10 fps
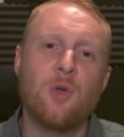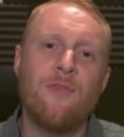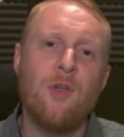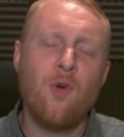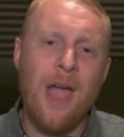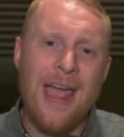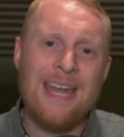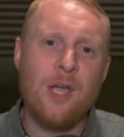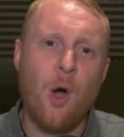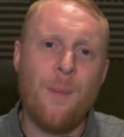So if you've got
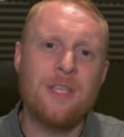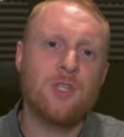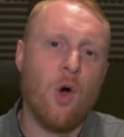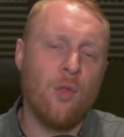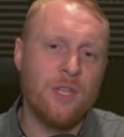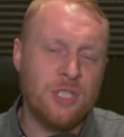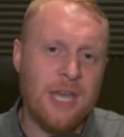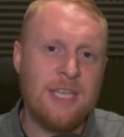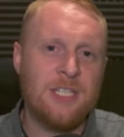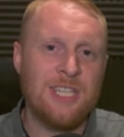any comments on the
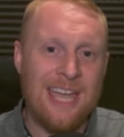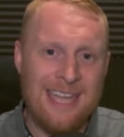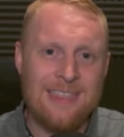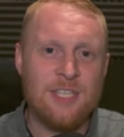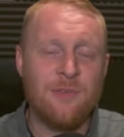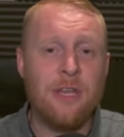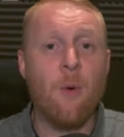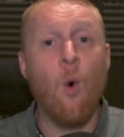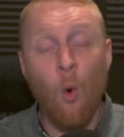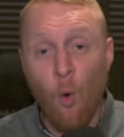changes that are in this
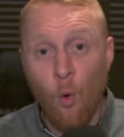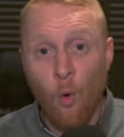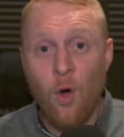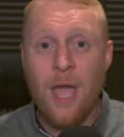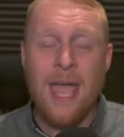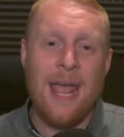video or